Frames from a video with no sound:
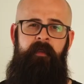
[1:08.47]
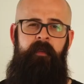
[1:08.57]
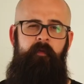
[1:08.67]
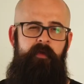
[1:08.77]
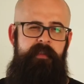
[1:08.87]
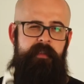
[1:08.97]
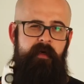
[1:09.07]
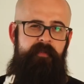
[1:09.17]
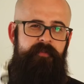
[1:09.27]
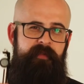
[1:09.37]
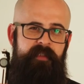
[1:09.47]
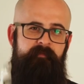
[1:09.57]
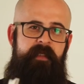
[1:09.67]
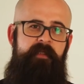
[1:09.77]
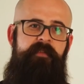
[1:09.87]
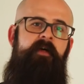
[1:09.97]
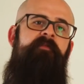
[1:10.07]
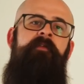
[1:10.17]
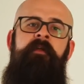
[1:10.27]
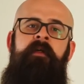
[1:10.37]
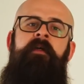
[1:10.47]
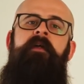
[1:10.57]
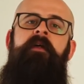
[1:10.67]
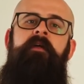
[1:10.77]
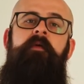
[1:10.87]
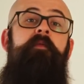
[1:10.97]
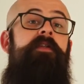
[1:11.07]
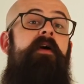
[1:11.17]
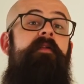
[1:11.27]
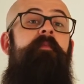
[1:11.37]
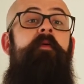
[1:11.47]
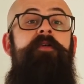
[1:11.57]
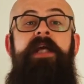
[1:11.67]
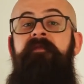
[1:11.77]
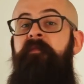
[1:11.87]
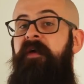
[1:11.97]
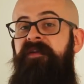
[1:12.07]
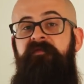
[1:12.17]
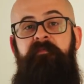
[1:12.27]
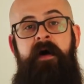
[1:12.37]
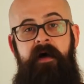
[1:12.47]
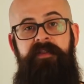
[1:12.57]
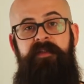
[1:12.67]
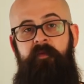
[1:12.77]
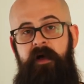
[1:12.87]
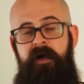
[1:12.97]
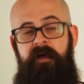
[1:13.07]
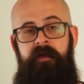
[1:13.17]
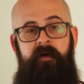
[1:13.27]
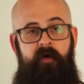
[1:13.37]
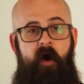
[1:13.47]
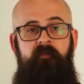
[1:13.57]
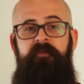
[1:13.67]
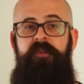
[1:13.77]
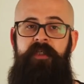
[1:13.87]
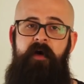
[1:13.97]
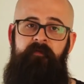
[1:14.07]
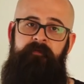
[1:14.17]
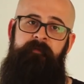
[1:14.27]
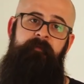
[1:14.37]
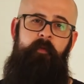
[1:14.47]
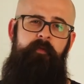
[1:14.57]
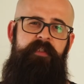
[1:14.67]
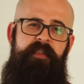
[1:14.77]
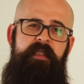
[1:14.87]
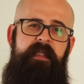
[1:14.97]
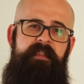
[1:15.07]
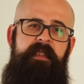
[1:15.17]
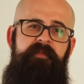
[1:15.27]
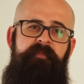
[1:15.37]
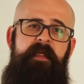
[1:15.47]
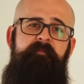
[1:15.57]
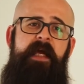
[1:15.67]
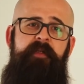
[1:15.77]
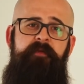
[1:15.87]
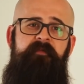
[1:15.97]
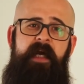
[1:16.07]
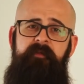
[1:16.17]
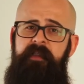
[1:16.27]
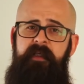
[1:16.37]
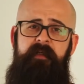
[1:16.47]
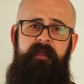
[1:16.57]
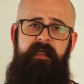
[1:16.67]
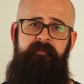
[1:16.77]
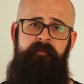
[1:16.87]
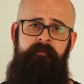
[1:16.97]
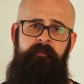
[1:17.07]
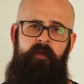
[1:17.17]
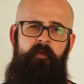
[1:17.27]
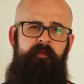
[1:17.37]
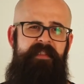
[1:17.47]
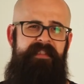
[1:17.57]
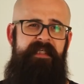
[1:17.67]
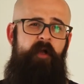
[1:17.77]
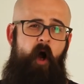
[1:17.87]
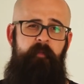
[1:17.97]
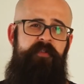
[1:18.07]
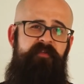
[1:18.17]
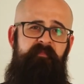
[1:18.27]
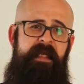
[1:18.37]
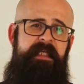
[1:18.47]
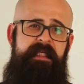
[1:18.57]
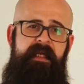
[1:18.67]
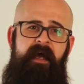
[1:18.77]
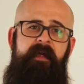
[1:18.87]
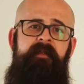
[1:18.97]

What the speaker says: What is the answer he speaks of? Well, we know that Porsche have a breadth of parts to work off the shelf. Will we see that 7-speed manual found in a 911, or will we see an option of PDK?